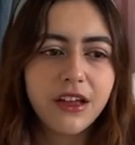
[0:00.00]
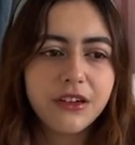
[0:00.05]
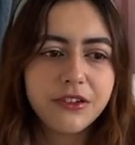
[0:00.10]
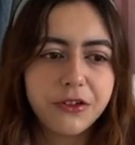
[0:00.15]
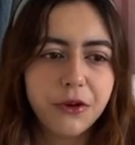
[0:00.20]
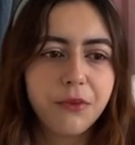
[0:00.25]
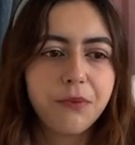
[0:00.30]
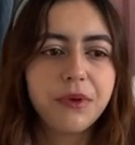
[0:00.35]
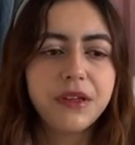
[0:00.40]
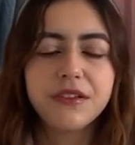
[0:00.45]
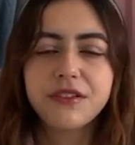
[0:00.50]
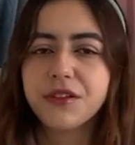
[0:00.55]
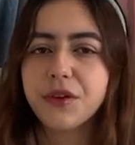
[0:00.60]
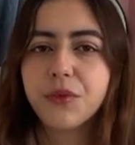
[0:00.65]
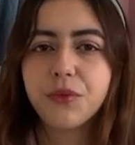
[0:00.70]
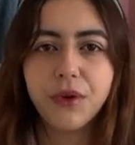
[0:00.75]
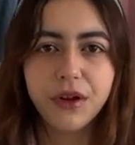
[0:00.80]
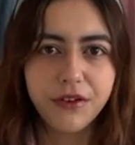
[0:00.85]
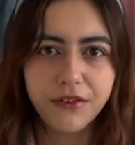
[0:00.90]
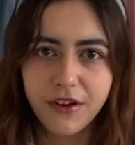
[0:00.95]
Don't be so
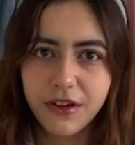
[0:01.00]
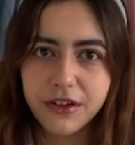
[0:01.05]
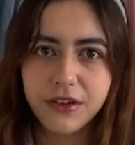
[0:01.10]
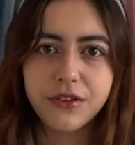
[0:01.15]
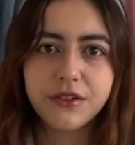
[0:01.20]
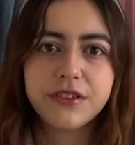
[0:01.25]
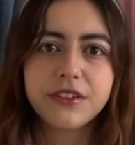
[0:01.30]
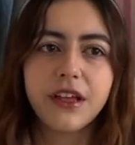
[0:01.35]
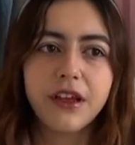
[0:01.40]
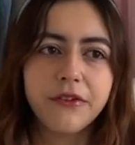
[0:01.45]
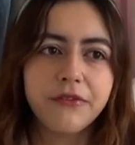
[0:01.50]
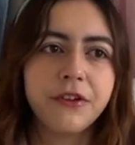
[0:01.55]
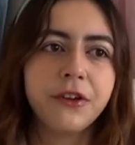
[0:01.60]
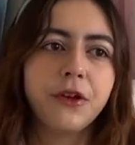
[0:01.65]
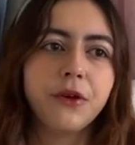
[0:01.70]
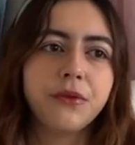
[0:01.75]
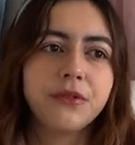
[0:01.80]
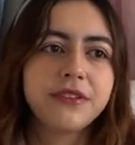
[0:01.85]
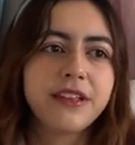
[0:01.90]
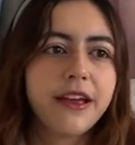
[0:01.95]
rough on yourself, you
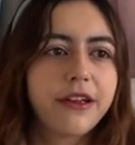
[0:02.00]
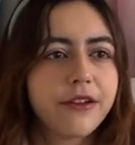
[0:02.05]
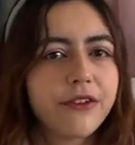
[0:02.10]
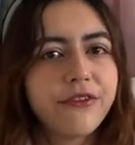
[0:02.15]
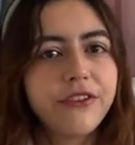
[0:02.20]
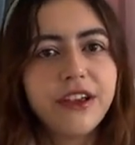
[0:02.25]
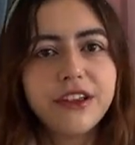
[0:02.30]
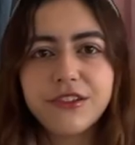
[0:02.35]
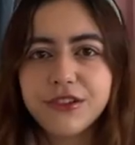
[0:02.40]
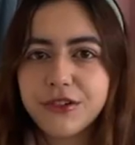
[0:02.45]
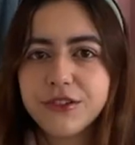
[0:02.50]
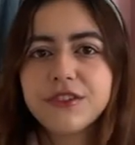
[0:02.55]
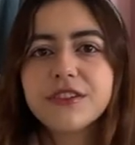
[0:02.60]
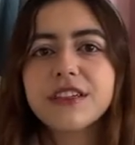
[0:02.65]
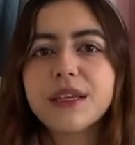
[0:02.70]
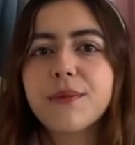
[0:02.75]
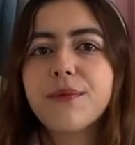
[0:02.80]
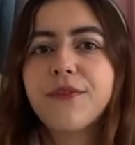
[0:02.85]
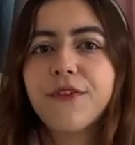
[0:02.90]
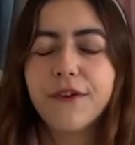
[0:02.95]
know, sacrifice your
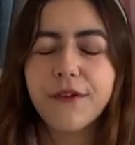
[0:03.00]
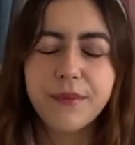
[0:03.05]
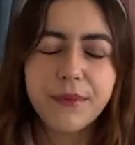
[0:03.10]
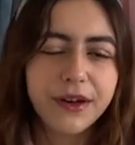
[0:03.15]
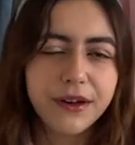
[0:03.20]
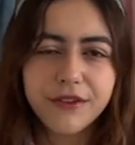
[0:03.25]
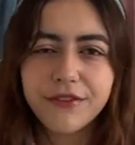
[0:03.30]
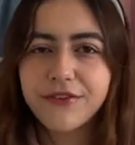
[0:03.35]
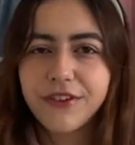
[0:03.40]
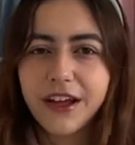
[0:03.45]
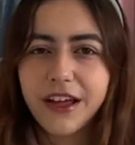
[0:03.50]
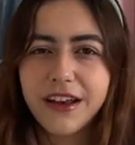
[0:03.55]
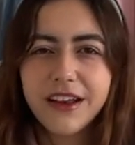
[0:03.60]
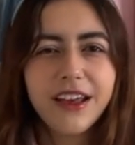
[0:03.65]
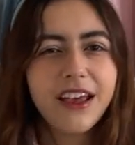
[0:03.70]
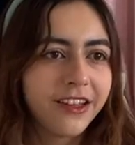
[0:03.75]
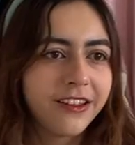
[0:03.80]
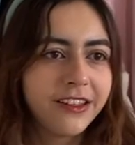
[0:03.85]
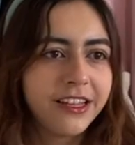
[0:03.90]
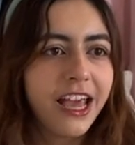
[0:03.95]
sleep for a bit of fun.
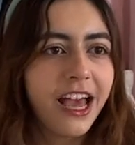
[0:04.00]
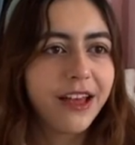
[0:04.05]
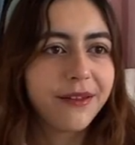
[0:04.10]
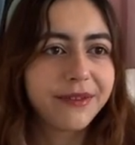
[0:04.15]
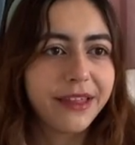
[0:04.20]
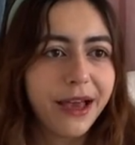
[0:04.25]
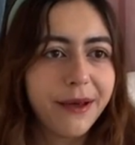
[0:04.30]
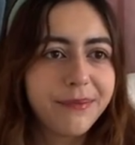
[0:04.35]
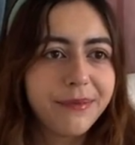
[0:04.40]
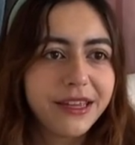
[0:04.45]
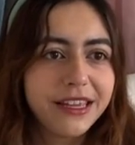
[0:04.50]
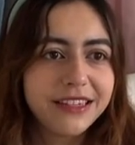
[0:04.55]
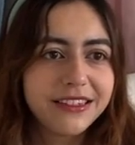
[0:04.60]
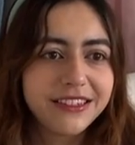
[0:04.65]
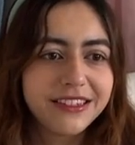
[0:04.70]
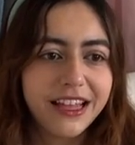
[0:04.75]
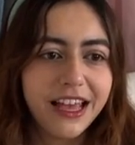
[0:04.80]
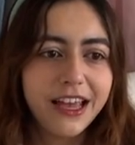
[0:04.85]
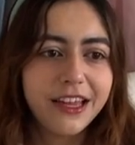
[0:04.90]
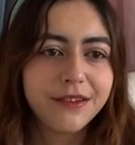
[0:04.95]
Yeah, that being
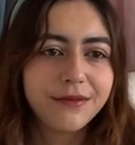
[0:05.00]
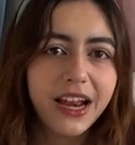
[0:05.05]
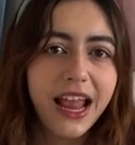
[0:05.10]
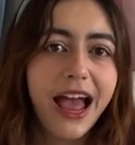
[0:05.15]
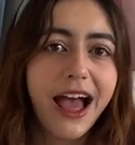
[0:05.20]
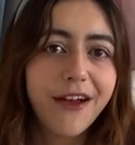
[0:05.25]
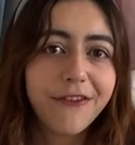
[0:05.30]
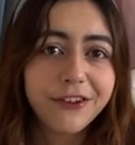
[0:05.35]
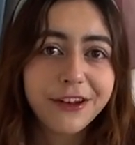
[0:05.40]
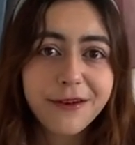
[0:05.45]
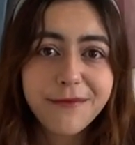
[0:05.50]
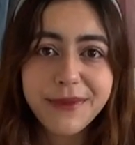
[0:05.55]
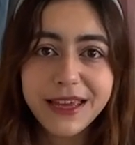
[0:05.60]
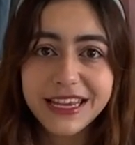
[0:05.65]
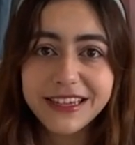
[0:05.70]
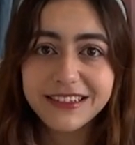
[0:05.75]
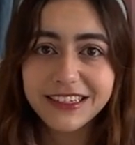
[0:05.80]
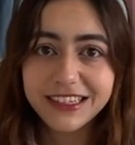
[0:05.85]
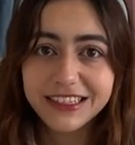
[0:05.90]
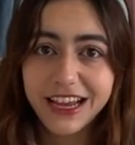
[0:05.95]
said, have an
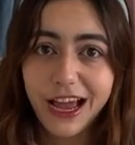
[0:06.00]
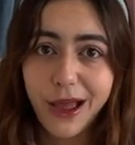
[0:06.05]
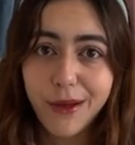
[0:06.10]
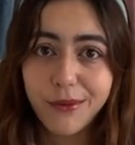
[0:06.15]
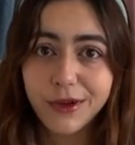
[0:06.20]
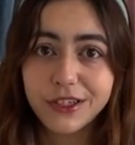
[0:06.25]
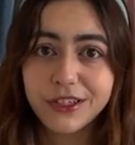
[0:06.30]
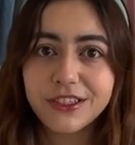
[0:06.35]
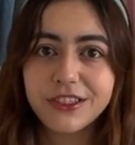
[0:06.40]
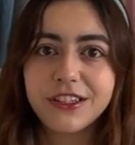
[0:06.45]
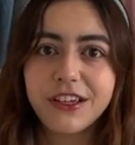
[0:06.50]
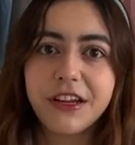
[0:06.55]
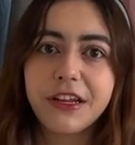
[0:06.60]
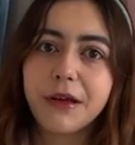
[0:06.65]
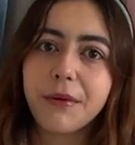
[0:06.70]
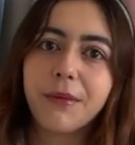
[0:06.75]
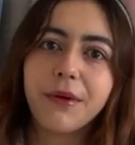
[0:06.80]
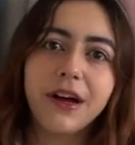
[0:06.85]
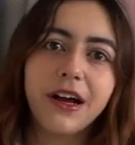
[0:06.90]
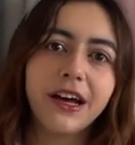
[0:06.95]
amazing time while you're studying
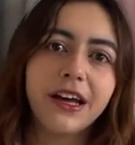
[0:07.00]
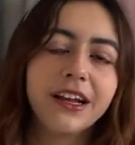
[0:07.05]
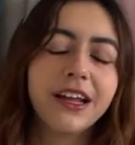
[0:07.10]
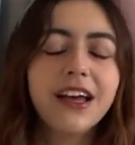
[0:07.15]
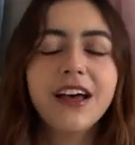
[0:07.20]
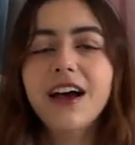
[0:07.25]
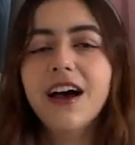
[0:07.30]
abroad.